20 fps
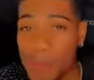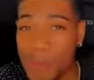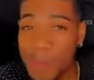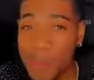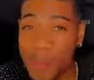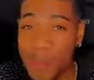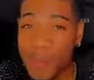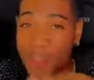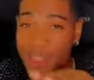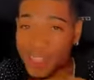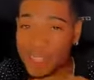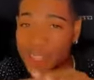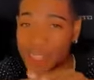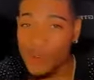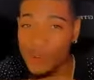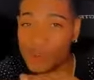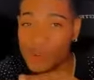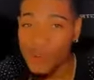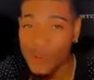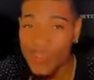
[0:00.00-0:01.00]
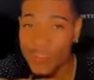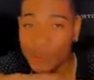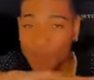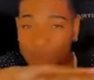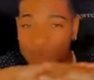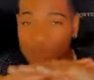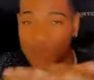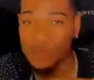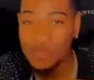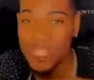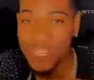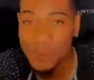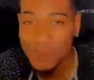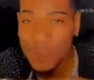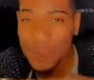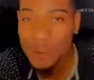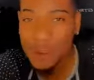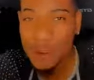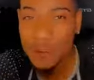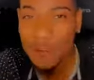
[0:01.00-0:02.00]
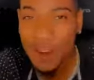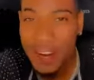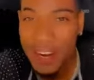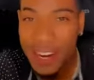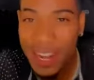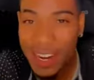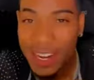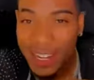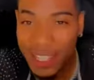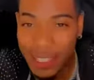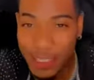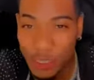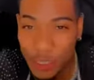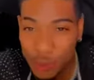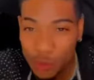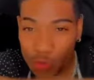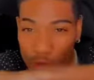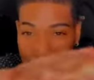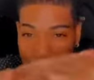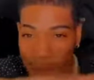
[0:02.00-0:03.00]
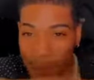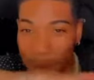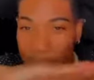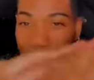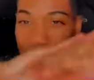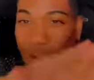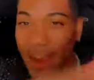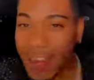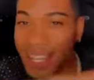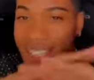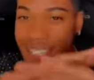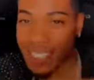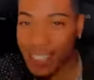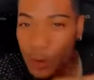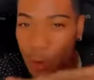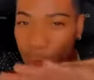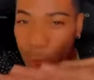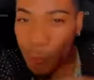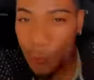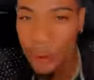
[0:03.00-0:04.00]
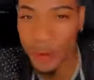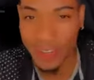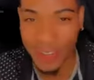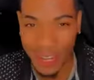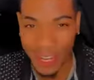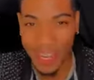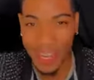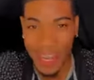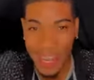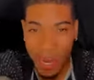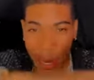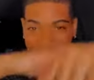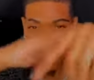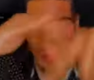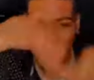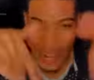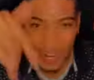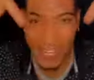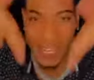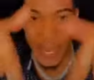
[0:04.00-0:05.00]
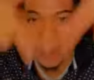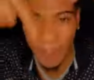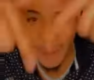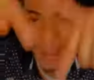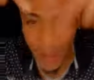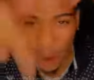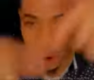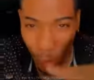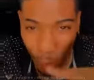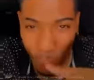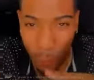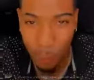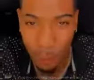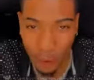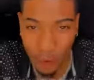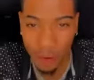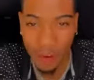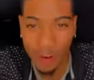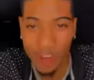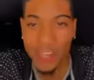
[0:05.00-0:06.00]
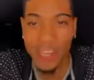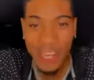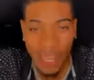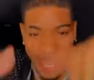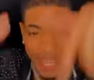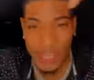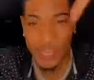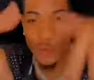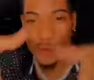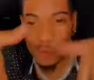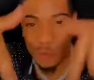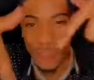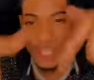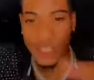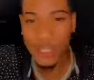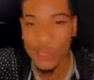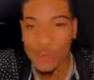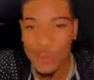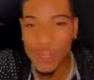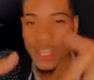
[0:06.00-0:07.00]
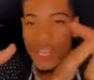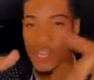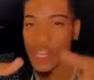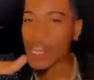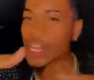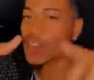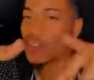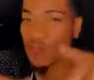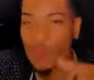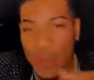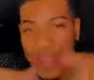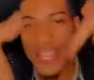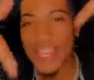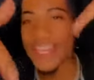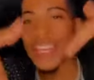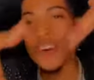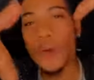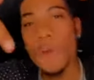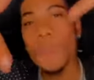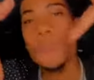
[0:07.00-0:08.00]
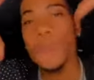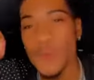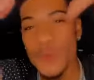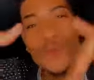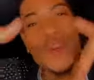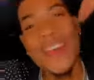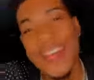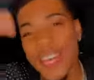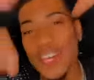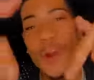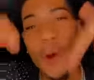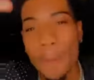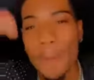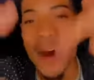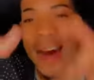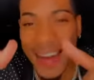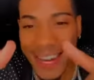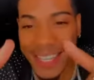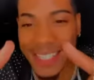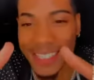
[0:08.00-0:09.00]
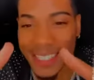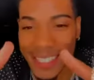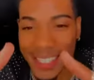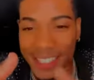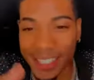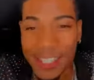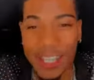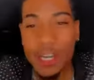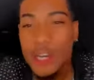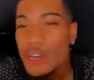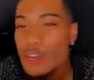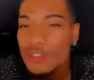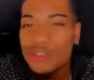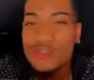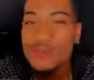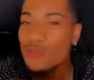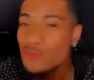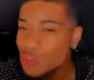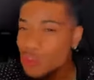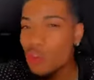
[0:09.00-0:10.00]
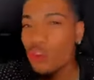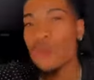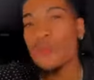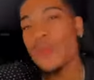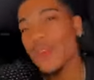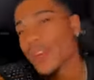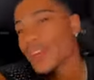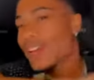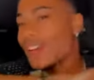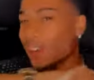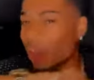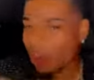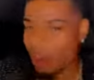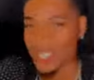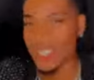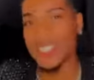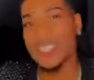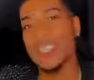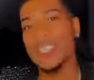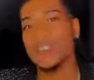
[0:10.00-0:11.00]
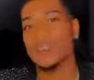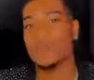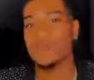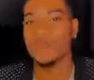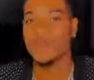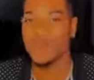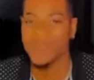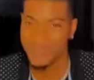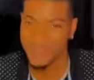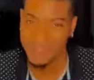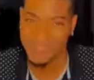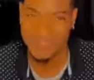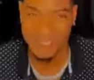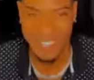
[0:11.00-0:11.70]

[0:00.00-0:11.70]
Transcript: Can I call in? Cuzzo, what you need to be doing right now, Cuzzo, you need to be practicing on Fortnite. Cause when I get back home, bro, and you ain't getting no bodies, nigga,